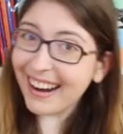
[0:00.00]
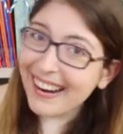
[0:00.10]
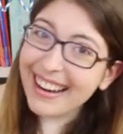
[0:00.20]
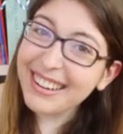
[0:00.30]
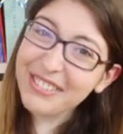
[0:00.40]

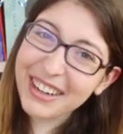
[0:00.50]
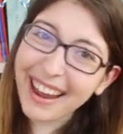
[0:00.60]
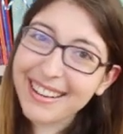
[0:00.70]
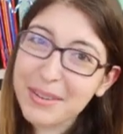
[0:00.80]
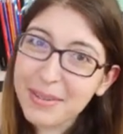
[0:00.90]
Alright, don't
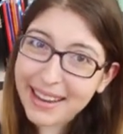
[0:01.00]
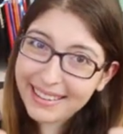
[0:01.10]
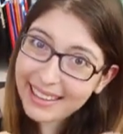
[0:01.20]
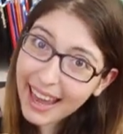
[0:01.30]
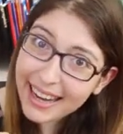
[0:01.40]
forget to press
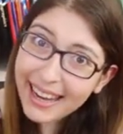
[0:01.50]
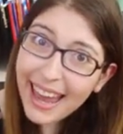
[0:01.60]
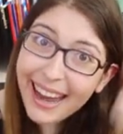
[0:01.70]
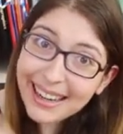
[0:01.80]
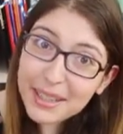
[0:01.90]
like
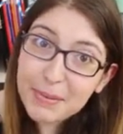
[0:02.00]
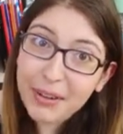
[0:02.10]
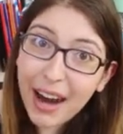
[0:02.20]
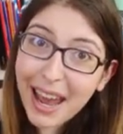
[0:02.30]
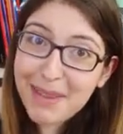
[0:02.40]
and
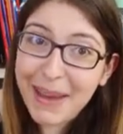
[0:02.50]
subscribe,